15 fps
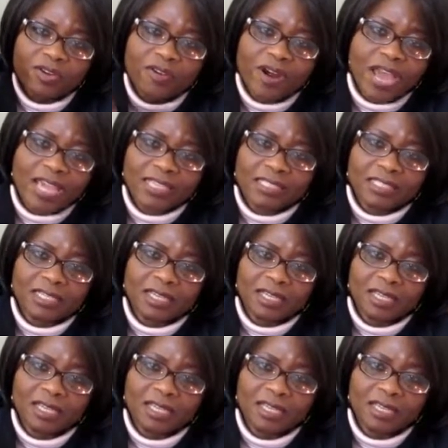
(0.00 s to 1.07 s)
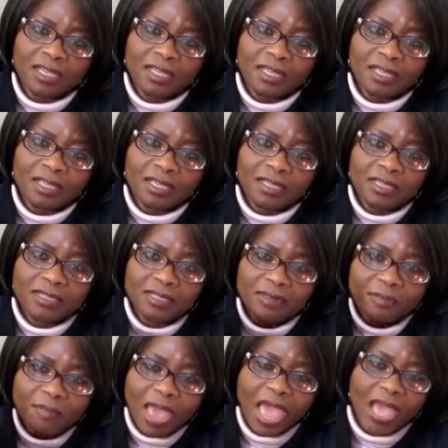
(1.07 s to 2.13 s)
Christ
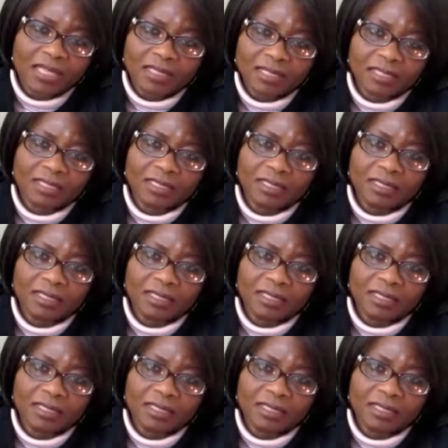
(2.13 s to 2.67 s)
demands